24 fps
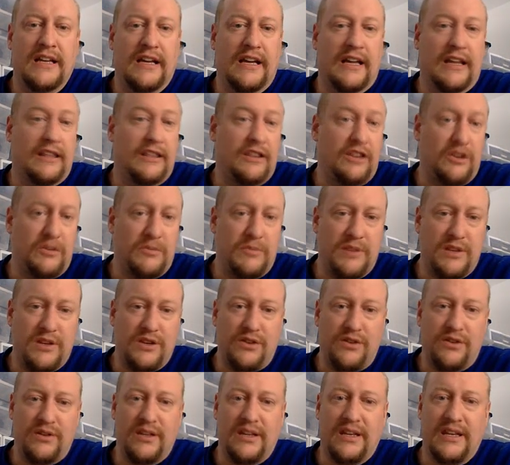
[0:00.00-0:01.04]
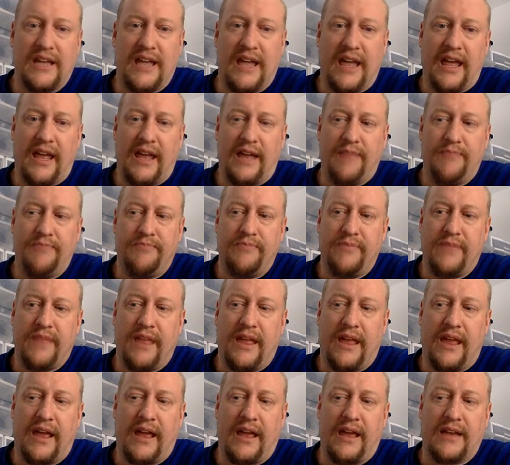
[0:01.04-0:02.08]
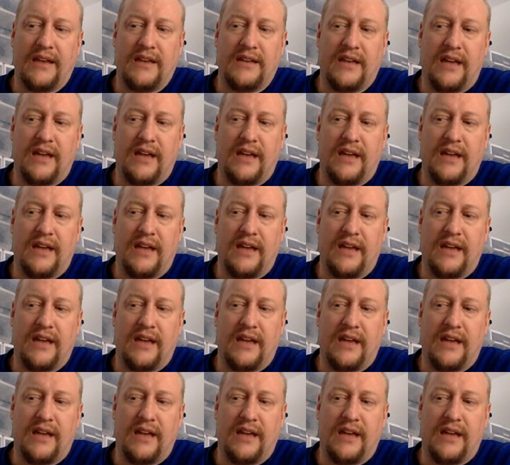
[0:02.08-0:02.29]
a little bit during the day, and